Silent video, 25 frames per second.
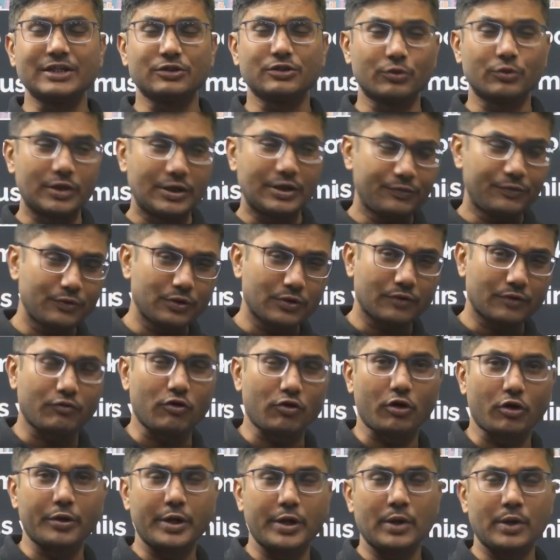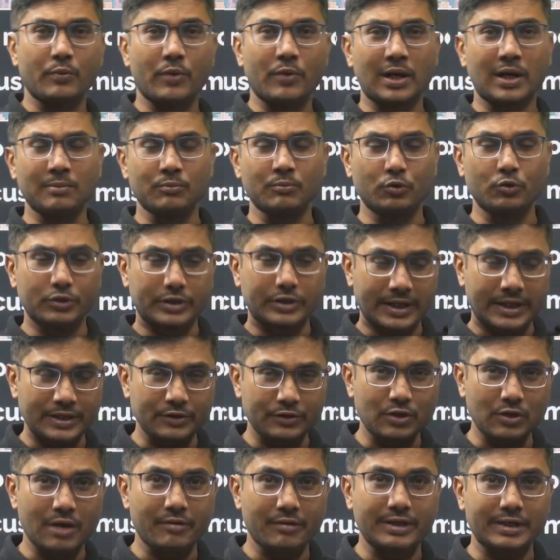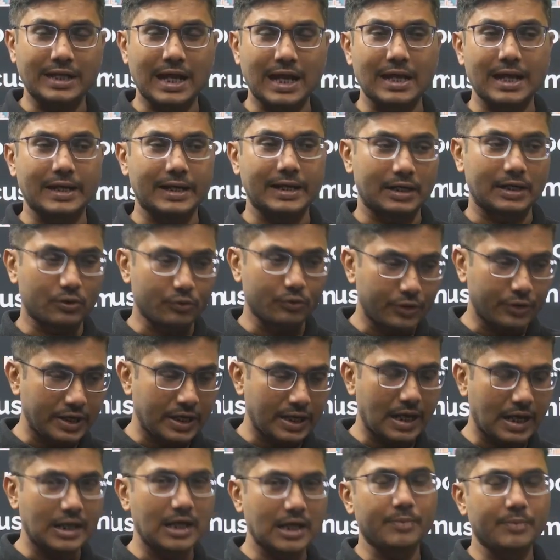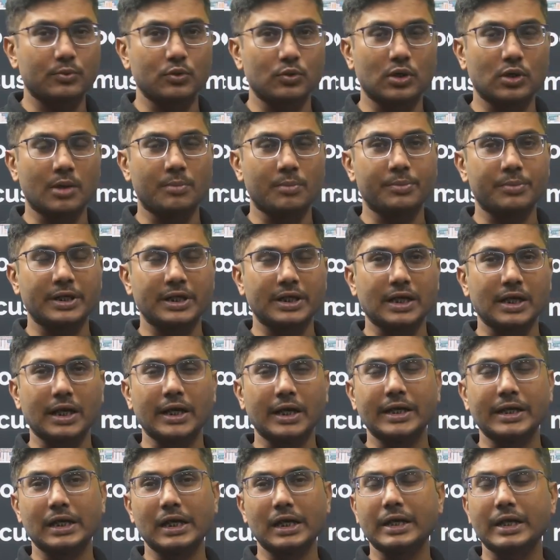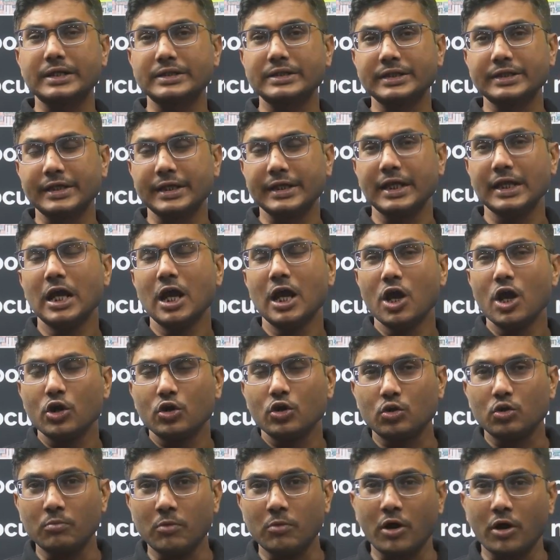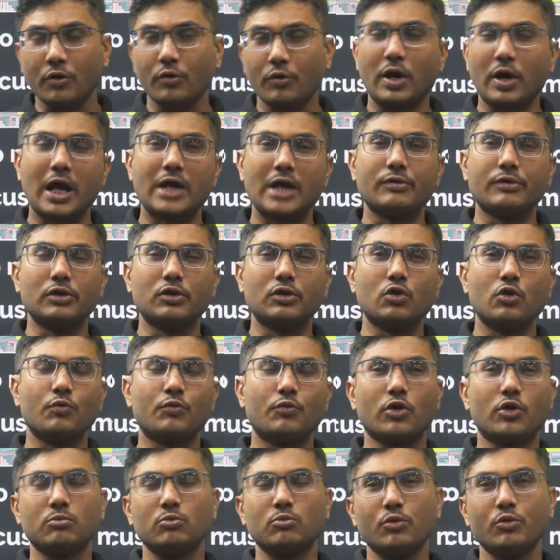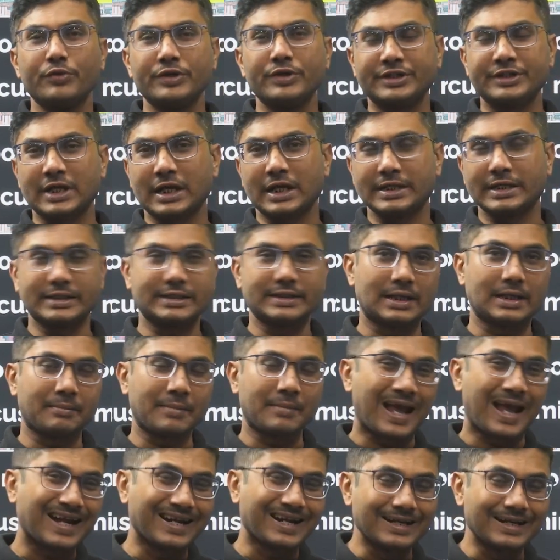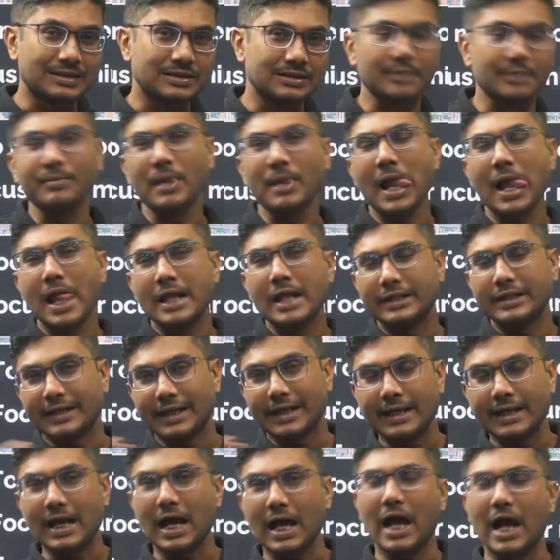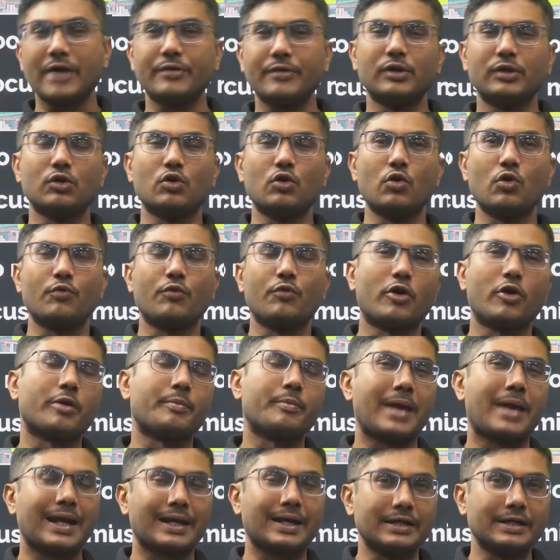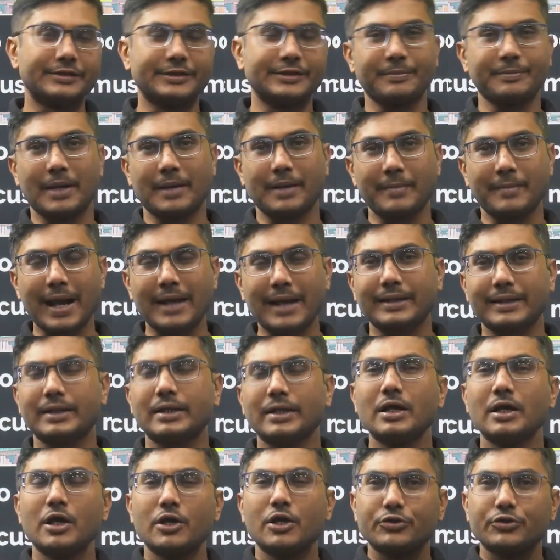So if you are following one book, then you have a target. Today I have to complete current electricity, tomorrow I will go for moving charges and magnetism, then I will go for magnetism and matter.